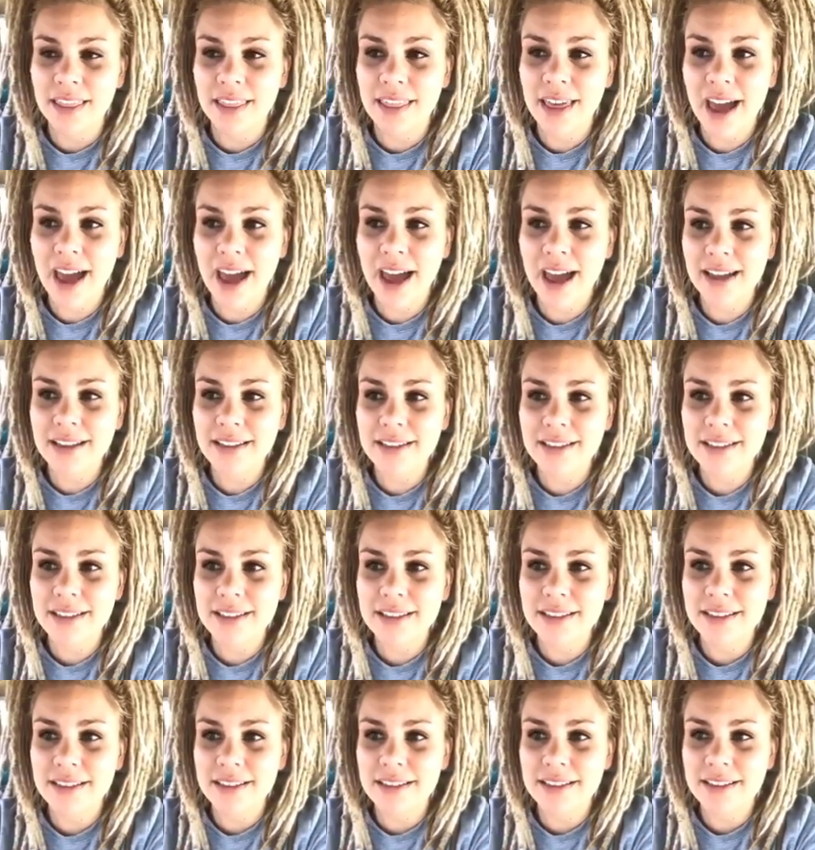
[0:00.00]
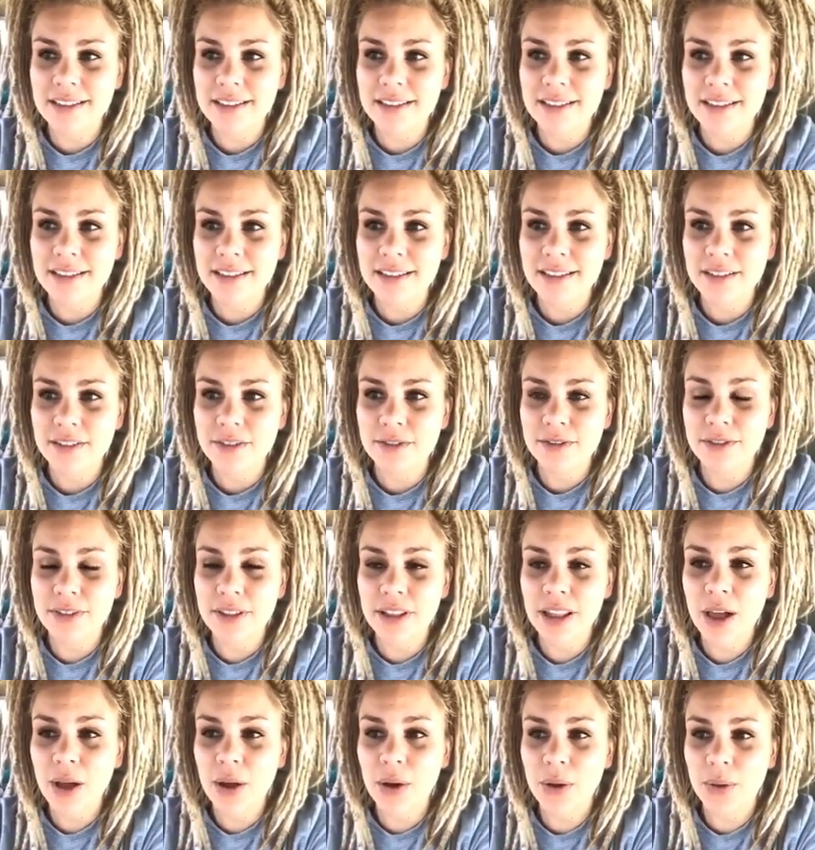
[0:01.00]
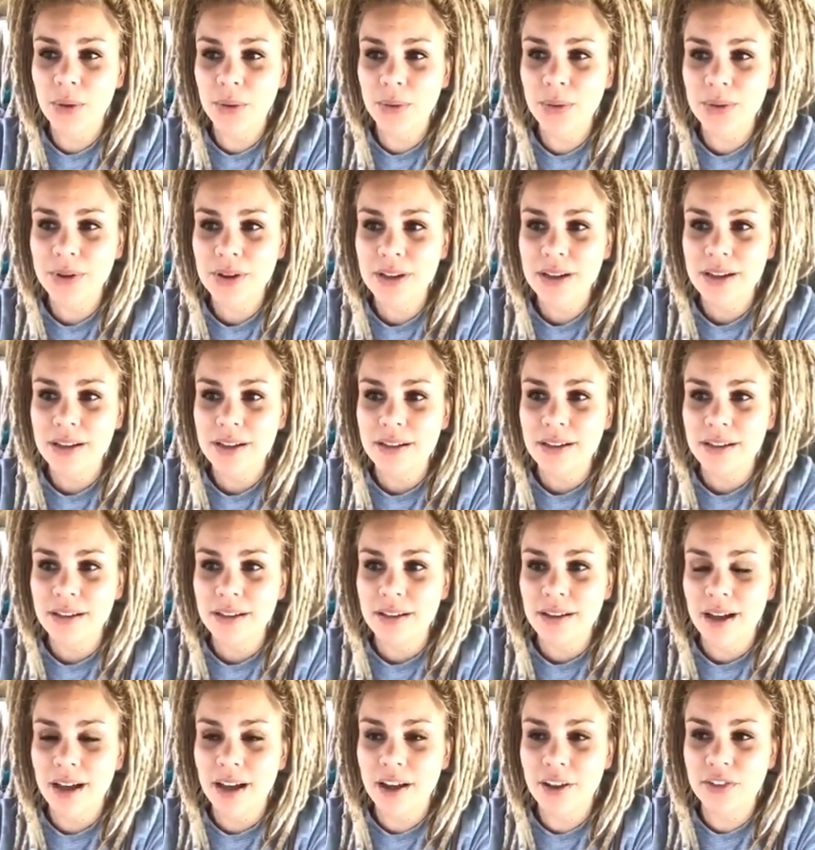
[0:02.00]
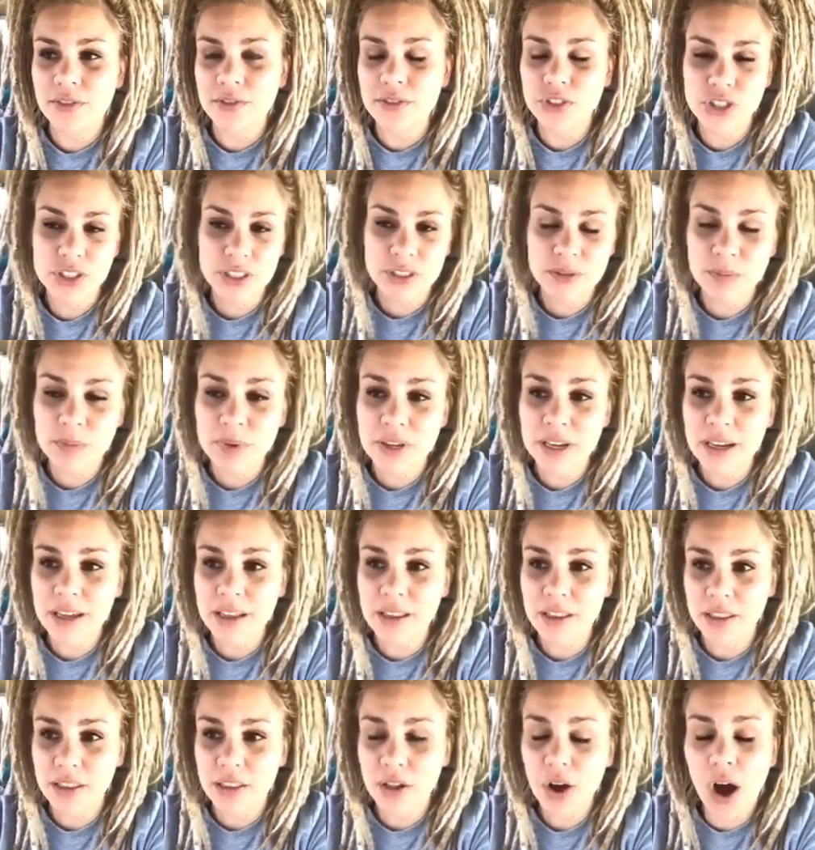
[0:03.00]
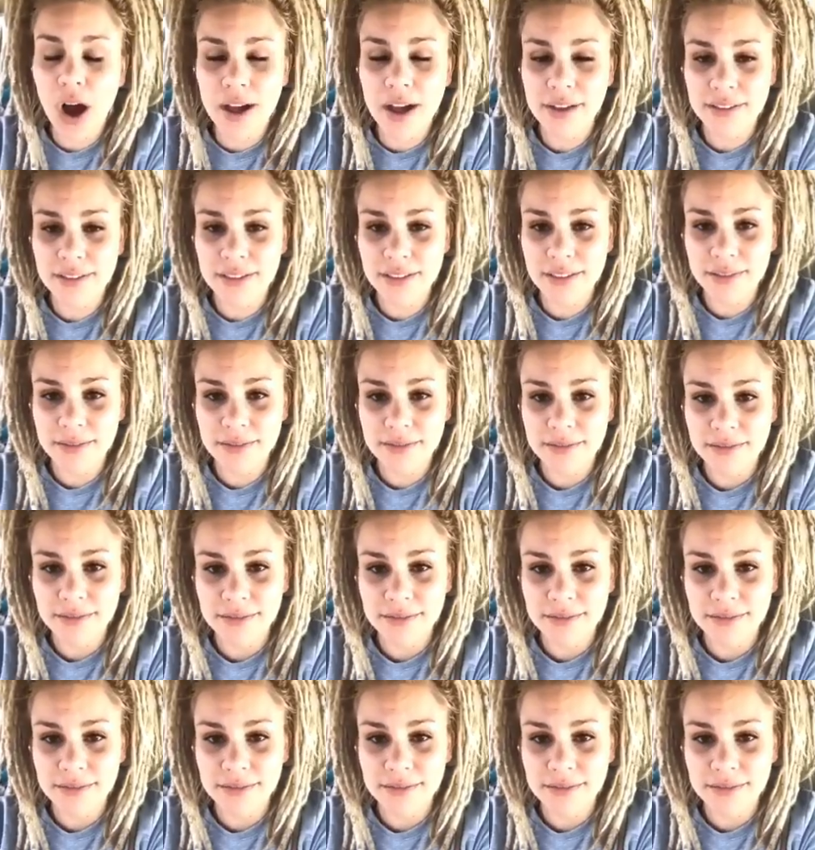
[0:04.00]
that flow of just being thought,